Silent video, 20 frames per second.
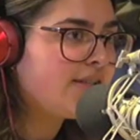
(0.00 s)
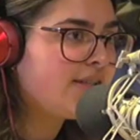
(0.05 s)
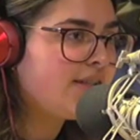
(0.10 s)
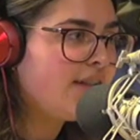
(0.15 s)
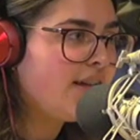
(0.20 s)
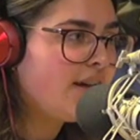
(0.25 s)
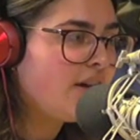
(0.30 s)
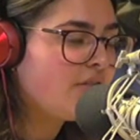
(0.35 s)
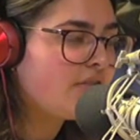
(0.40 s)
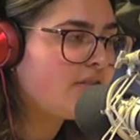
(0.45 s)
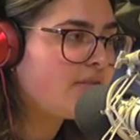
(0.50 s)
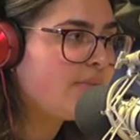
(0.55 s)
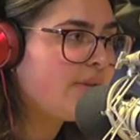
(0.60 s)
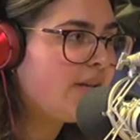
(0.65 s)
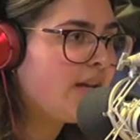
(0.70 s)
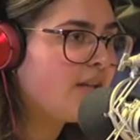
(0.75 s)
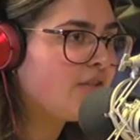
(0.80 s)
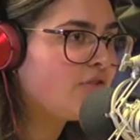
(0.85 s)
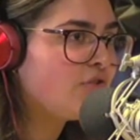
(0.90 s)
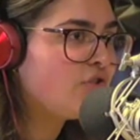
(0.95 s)
the health
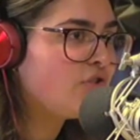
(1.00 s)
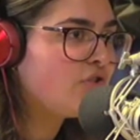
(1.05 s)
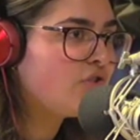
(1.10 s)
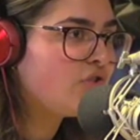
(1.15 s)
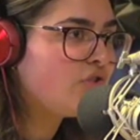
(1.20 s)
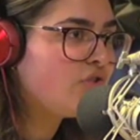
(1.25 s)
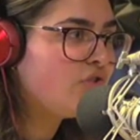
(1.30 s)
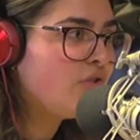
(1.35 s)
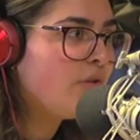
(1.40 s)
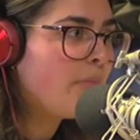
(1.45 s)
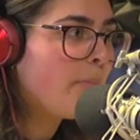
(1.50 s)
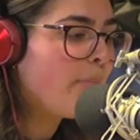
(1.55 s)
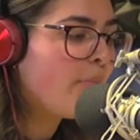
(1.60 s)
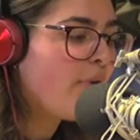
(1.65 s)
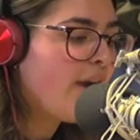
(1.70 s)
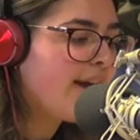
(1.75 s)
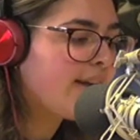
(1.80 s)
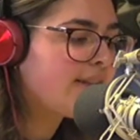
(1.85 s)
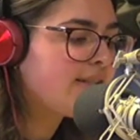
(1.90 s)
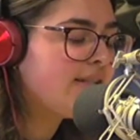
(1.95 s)
suite and just
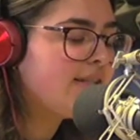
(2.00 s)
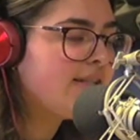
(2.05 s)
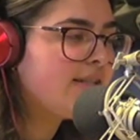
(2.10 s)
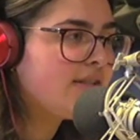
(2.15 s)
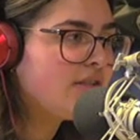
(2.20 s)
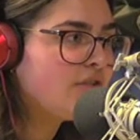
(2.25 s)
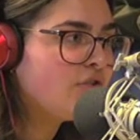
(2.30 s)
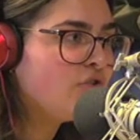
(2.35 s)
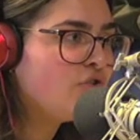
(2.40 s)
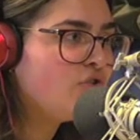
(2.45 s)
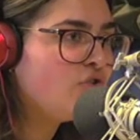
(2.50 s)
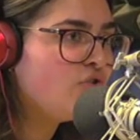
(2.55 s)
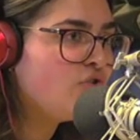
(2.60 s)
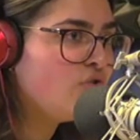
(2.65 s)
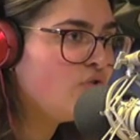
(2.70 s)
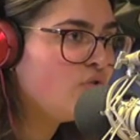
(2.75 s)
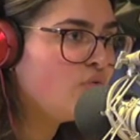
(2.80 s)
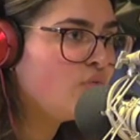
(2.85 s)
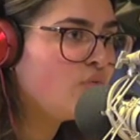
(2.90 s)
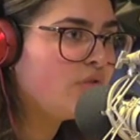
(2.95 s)
practice and
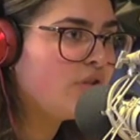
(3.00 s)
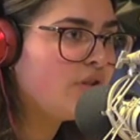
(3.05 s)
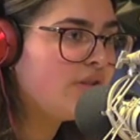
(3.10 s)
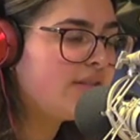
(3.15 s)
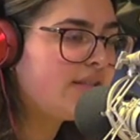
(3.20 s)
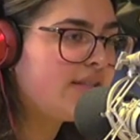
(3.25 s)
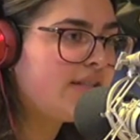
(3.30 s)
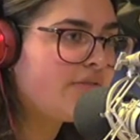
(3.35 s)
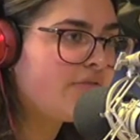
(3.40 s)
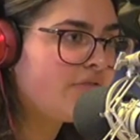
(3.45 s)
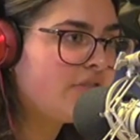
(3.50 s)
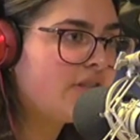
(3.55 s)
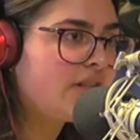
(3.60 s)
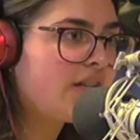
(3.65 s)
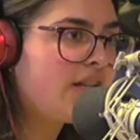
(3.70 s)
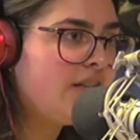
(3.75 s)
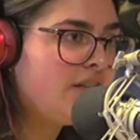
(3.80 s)
do all those different yeah.